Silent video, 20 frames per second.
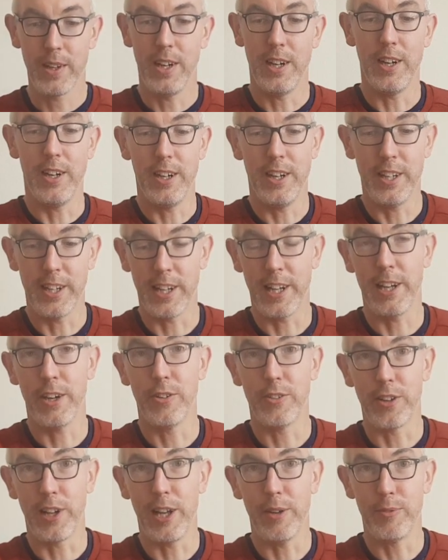Uh, it
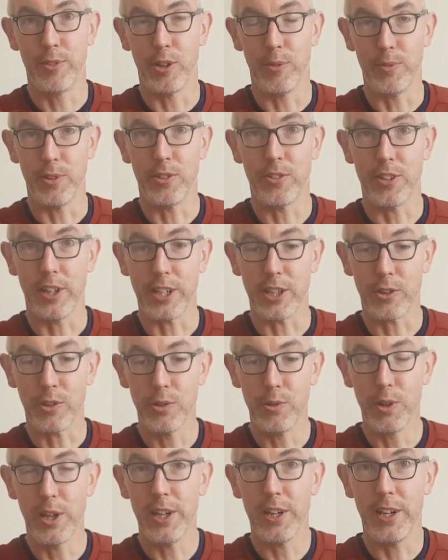allows the laptop to stay
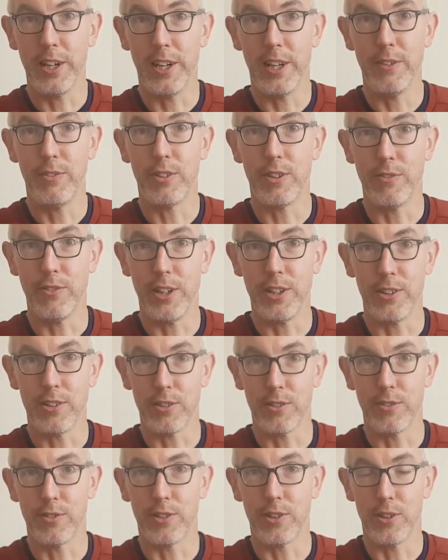cooler. It lifts the
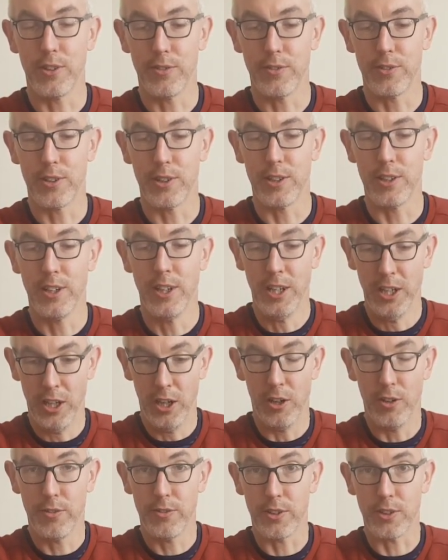vents off the, off the,
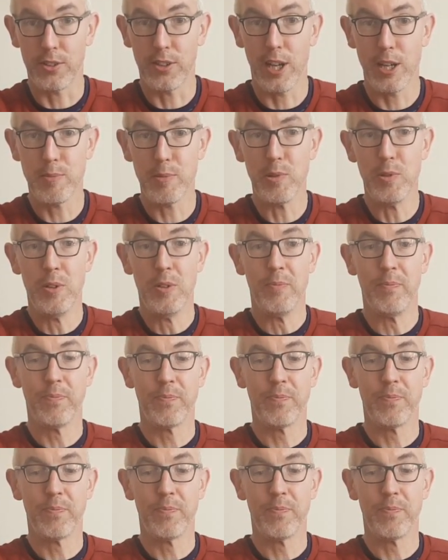off the table